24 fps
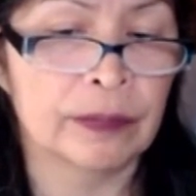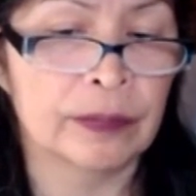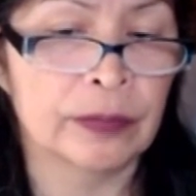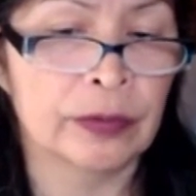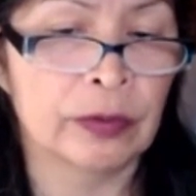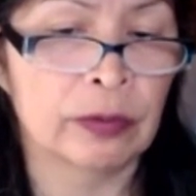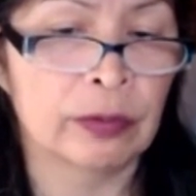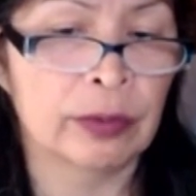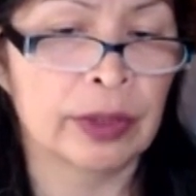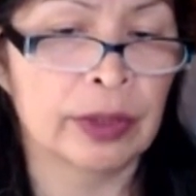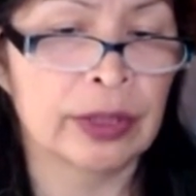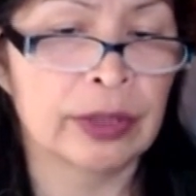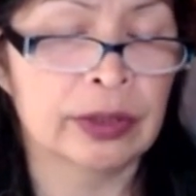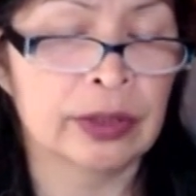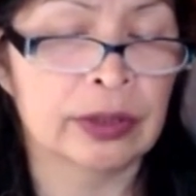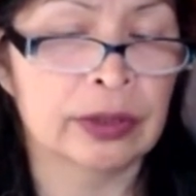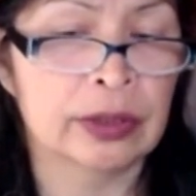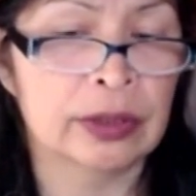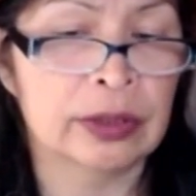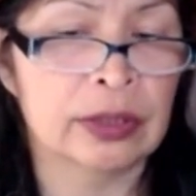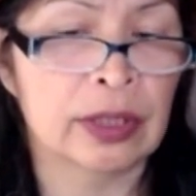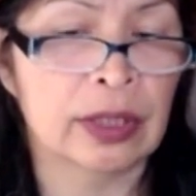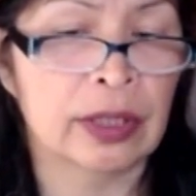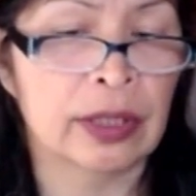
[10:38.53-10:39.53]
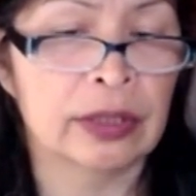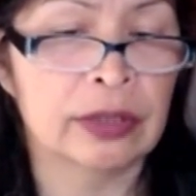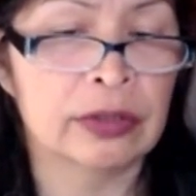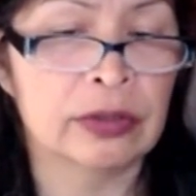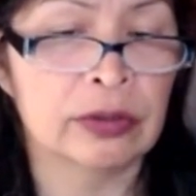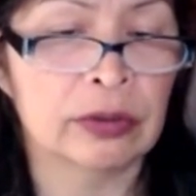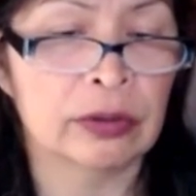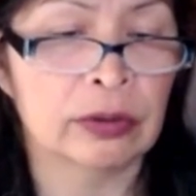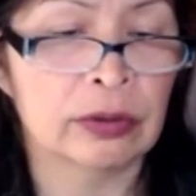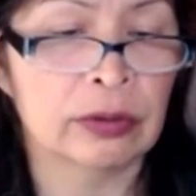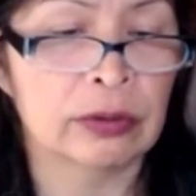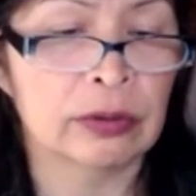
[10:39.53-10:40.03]
way that the
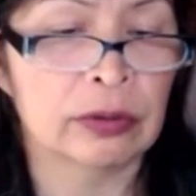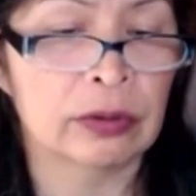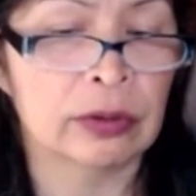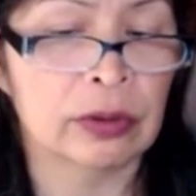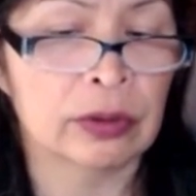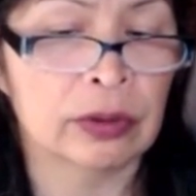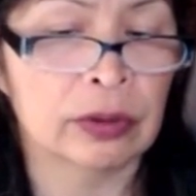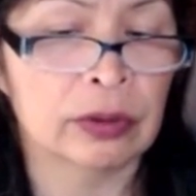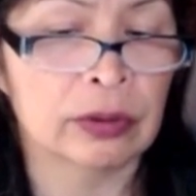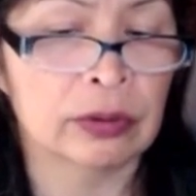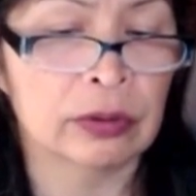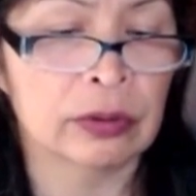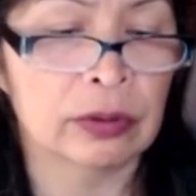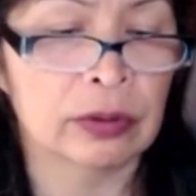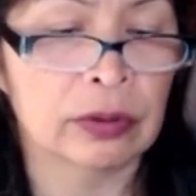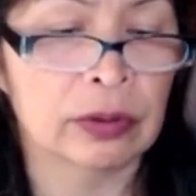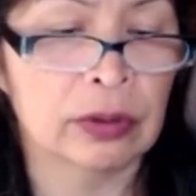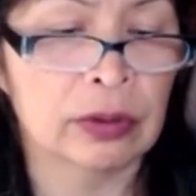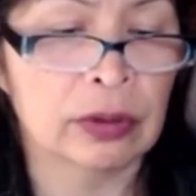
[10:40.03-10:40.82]
tides are